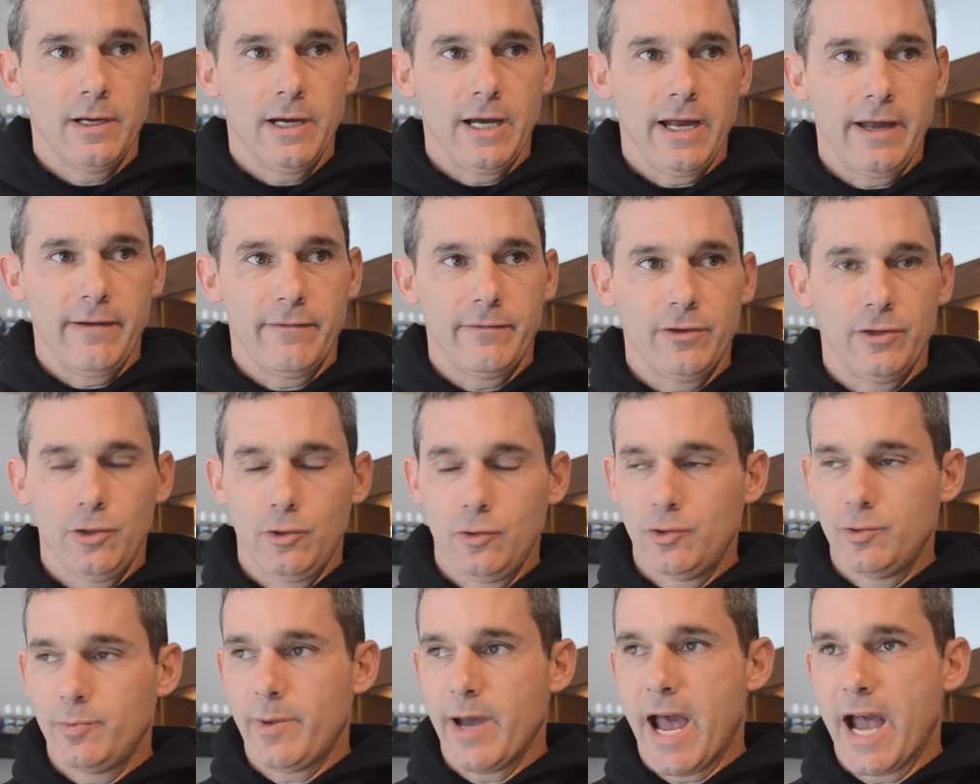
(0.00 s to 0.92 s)
I have a
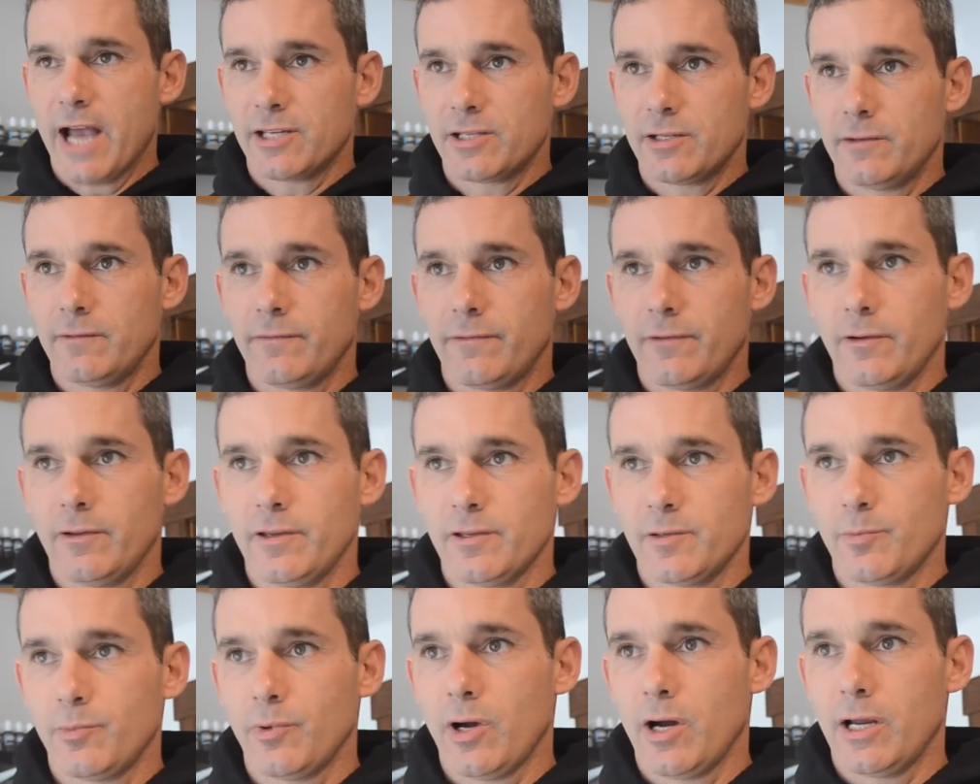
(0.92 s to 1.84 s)
huge passion for
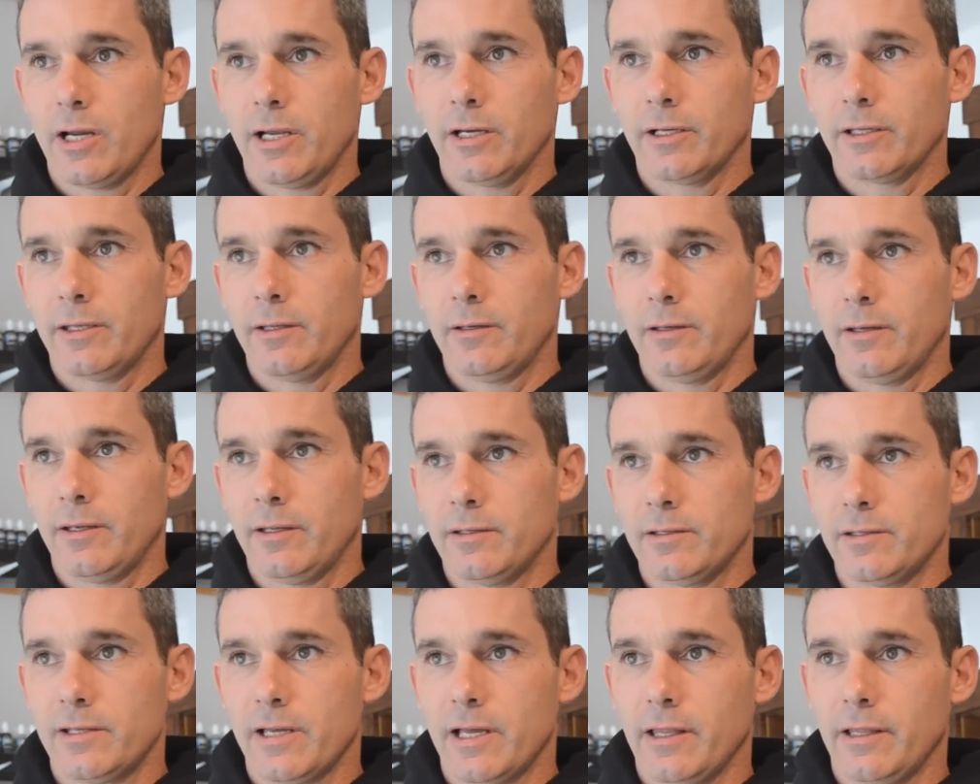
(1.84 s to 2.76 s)
this product
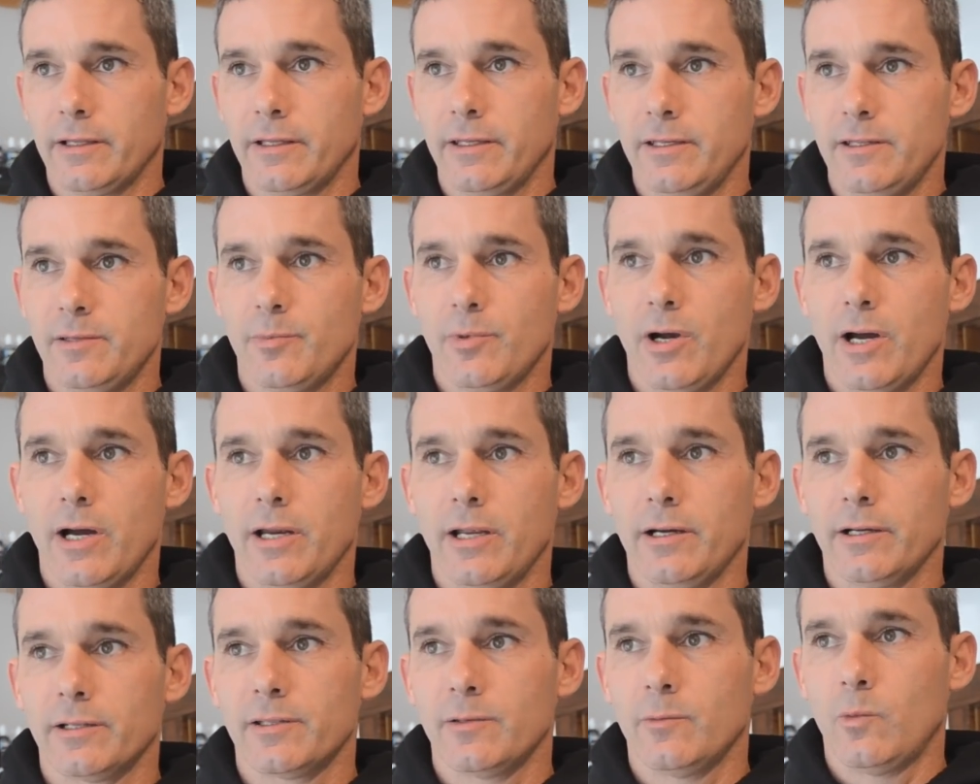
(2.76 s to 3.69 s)
and selling these
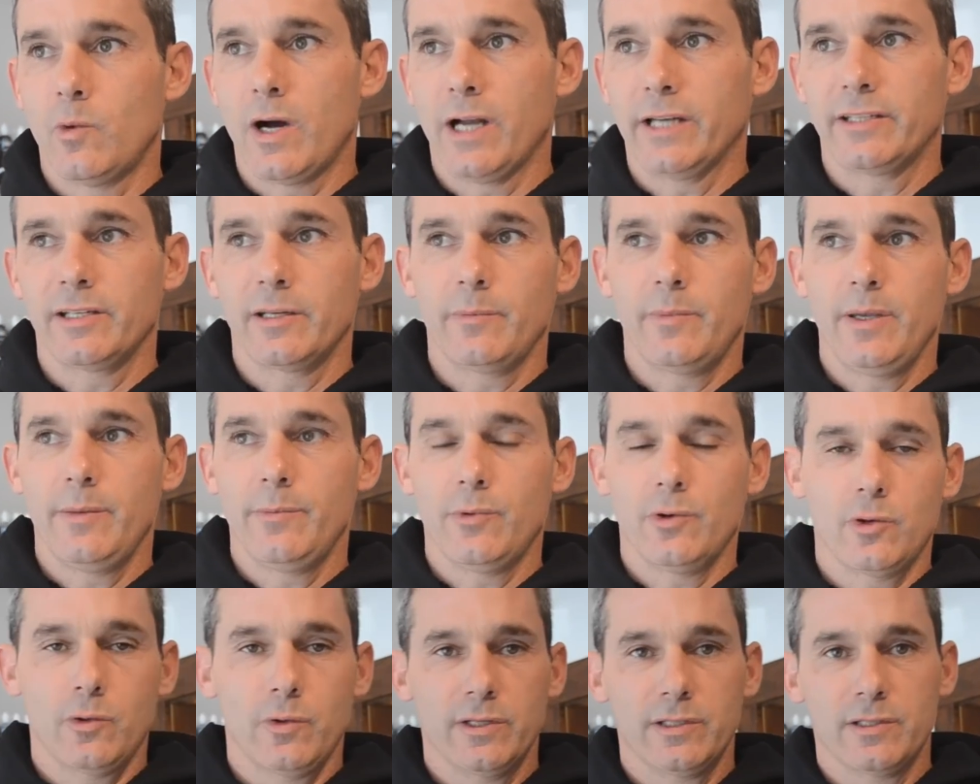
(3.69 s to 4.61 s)
products and watching
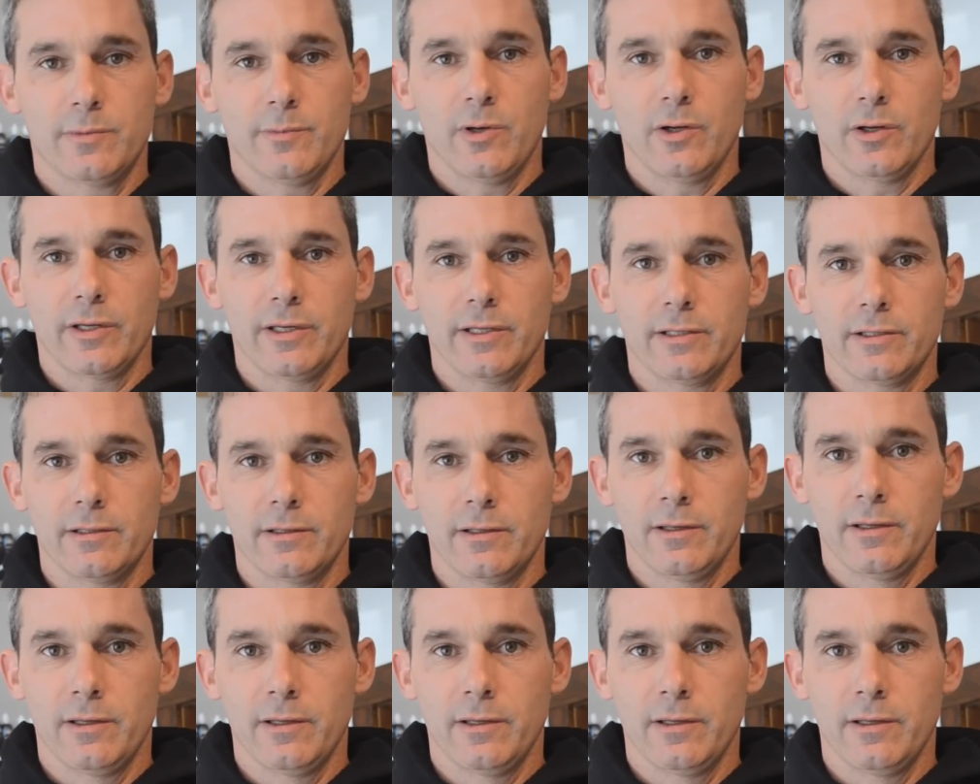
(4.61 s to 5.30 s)
people quit smoking